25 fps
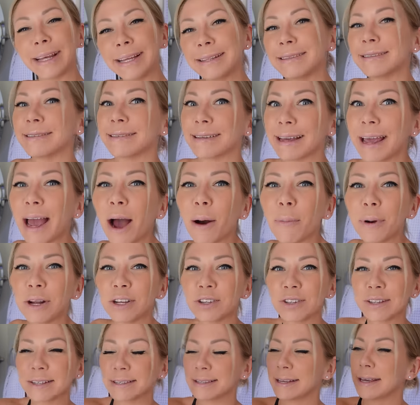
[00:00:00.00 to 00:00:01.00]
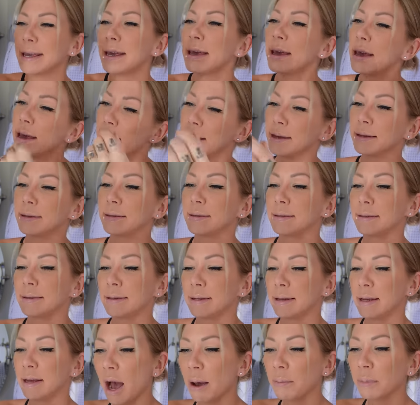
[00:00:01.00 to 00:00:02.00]
Let's see how much this
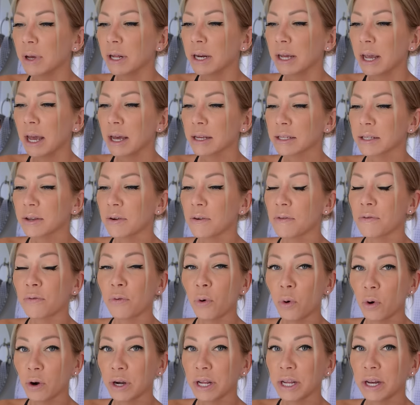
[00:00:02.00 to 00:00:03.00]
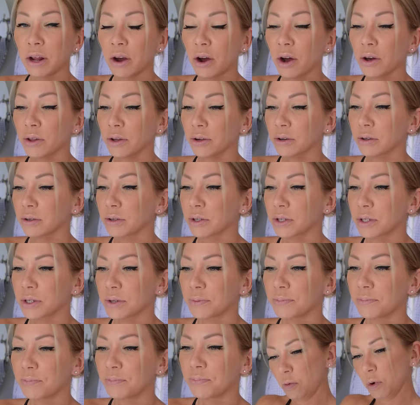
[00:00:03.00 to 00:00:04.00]
is. I'm gonna guess
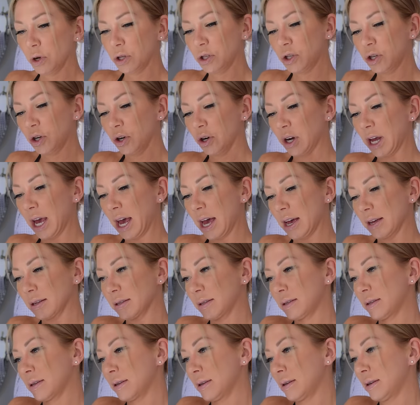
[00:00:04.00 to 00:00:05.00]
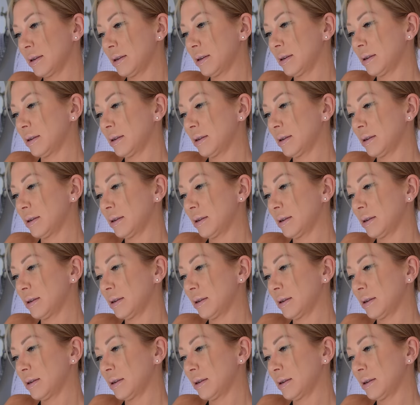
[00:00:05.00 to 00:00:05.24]
$40. What's your guess?